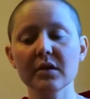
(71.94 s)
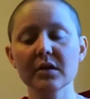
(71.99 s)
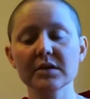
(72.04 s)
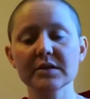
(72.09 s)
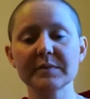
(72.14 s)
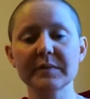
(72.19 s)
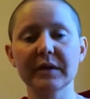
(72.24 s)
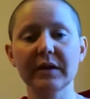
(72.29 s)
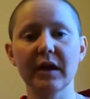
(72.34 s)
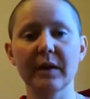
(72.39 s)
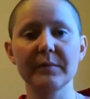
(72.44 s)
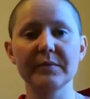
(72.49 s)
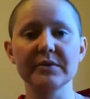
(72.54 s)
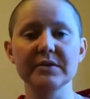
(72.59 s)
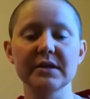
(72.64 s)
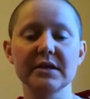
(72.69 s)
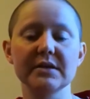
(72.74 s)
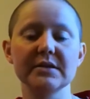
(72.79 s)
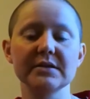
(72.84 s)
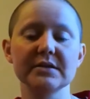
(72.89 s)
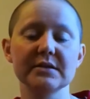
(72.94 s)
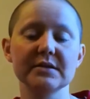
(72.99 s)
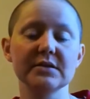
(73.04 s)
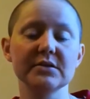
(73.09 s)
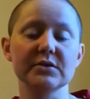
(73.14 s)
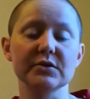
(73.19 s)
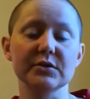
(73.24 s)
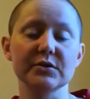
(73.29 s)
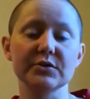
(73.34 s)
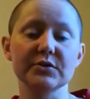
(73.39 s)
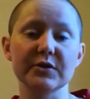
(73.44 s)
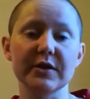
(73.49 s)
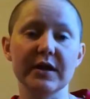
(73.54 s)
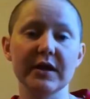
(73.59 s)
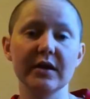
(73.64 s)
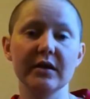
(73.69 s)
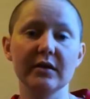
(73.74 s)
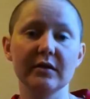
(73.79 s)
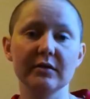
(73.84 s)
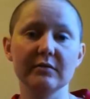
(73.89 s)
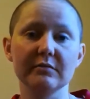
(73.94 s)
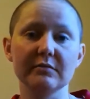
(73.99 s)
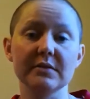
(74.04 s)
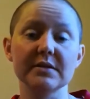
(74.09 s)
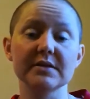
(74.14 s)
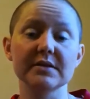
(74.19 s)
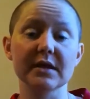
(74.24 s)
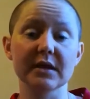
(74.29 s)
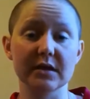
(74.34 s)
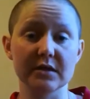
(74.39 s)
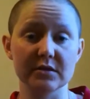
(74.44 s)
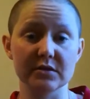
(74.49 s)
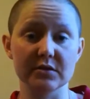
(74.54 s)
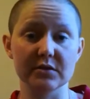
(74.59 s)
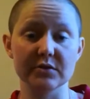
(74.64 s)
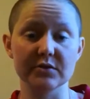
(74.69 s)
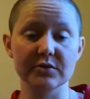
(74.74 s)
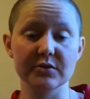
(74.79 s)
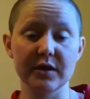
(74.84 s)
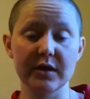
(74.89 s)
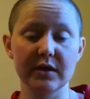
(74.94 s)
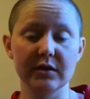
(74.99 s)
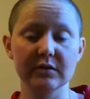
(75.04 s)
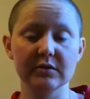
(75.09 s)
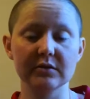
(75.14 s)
It's been a couple days since surgery, my second surgery.